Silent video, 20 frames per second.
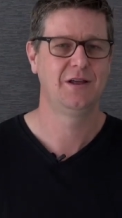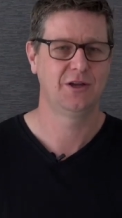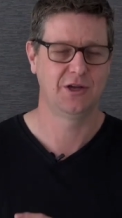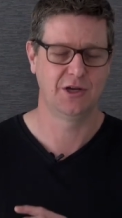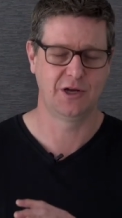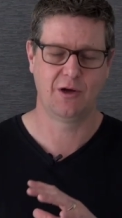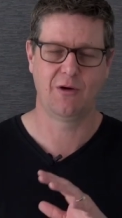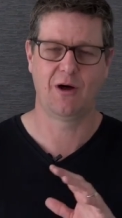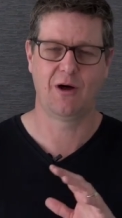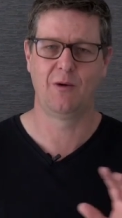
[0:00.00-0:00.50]

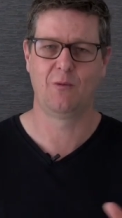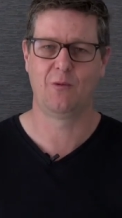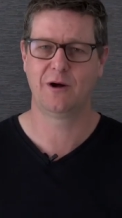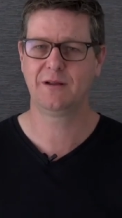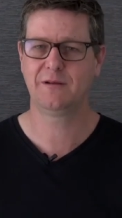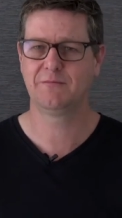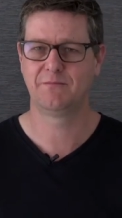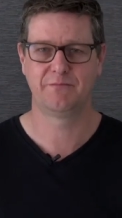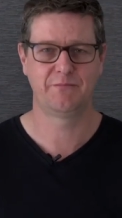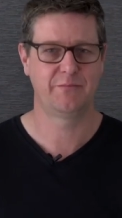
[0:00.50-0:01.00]
you know, I
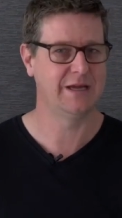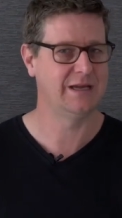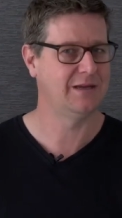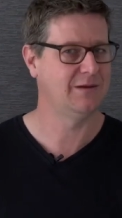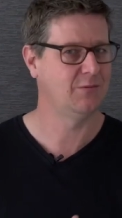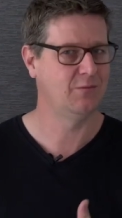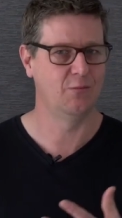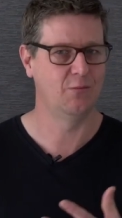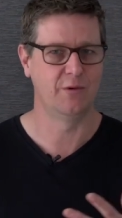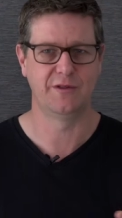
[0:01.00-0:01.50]
want to
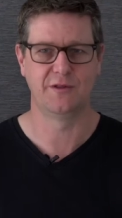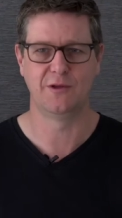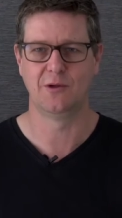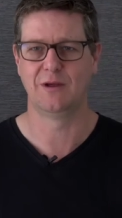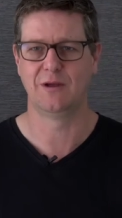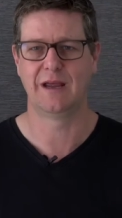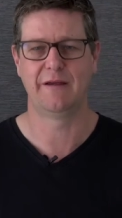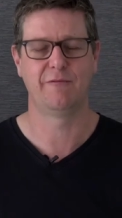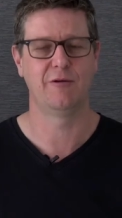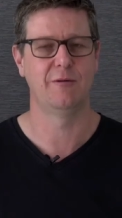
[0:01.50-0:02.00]
be with
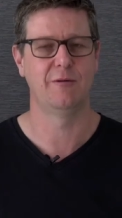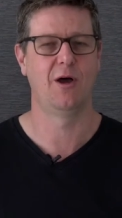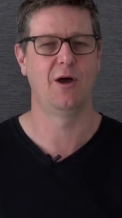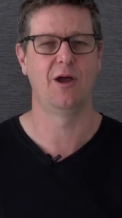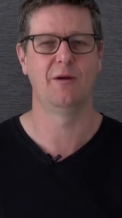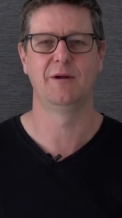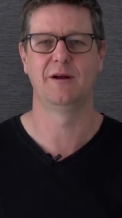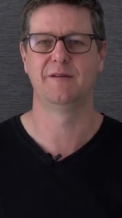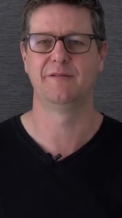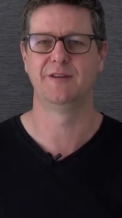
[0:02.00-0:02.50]
you every
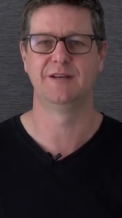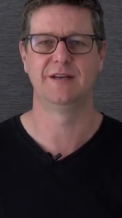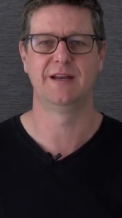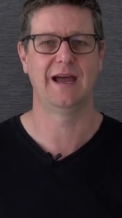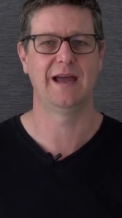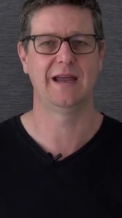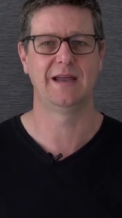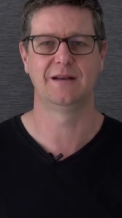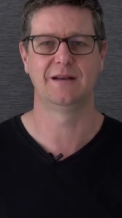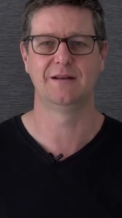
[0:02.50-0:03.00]
moment of the
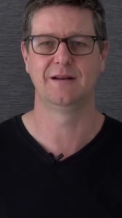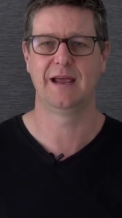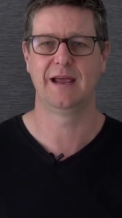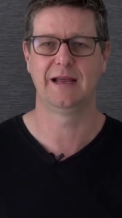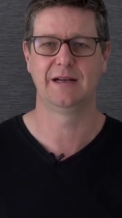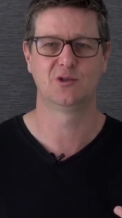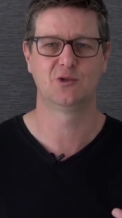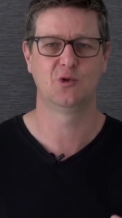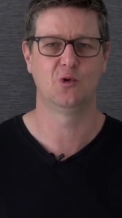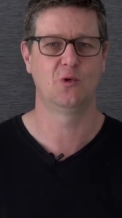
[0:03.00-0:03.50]
day
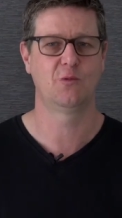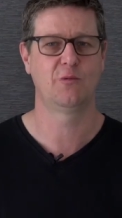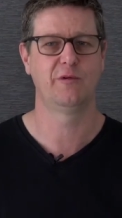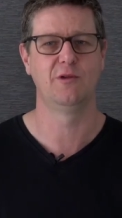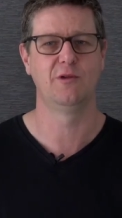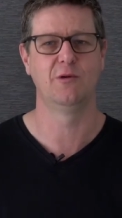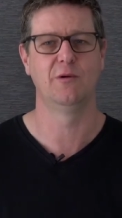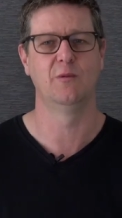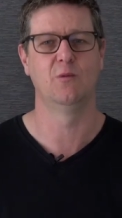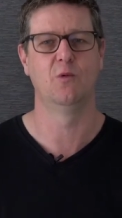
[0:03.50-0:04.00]
and talk
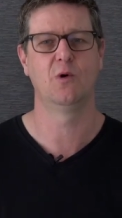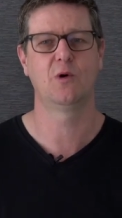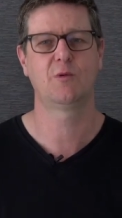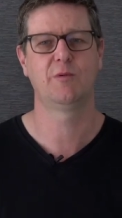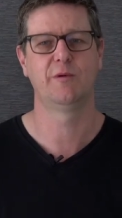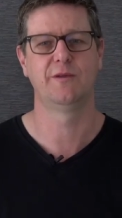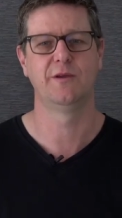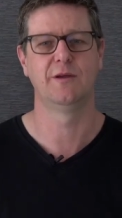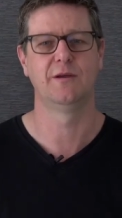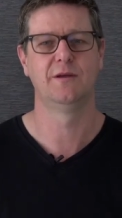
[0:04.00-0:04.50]
with you and
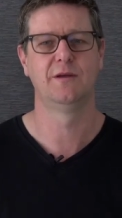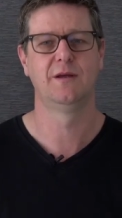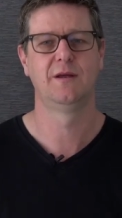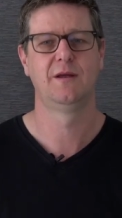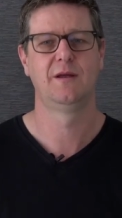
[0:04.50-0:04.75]
walk with you.